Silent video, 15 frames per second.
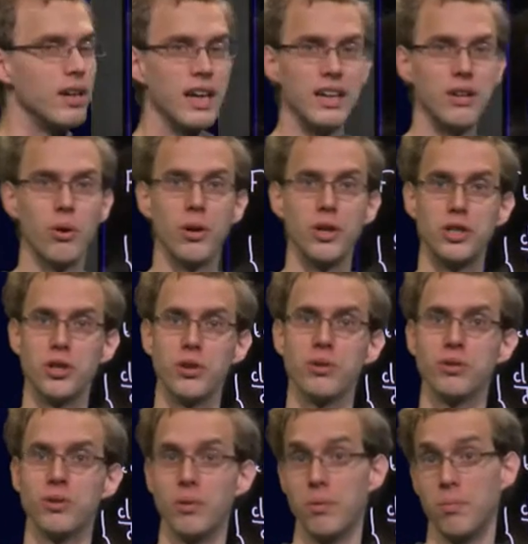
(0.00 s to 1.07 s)
in the
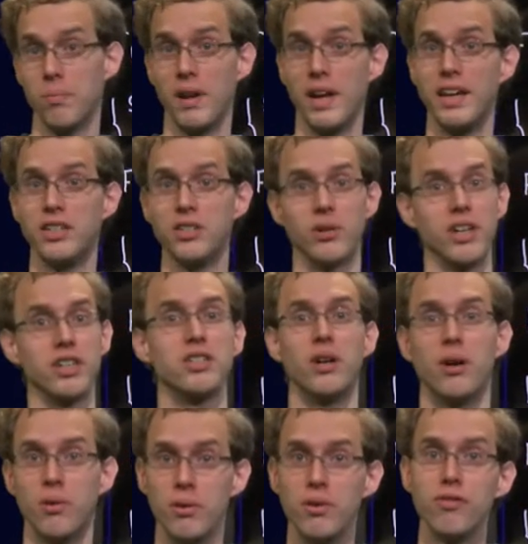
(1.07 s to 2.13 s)
horizontal plane, so there's
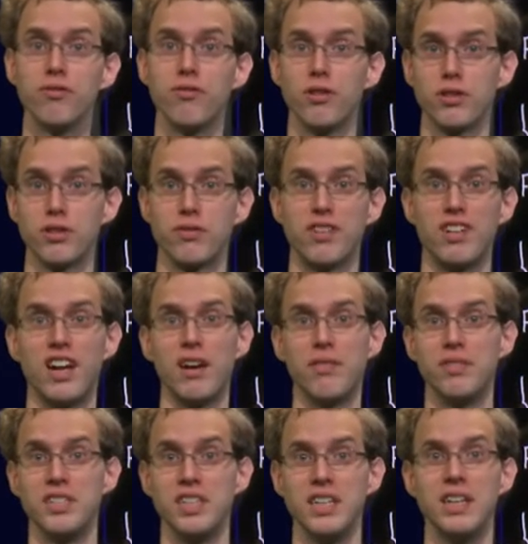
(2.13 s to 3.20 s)
no force of
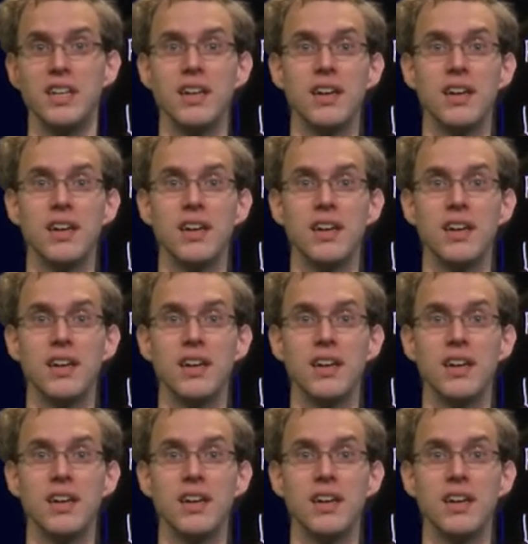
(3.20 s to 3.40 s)
gravity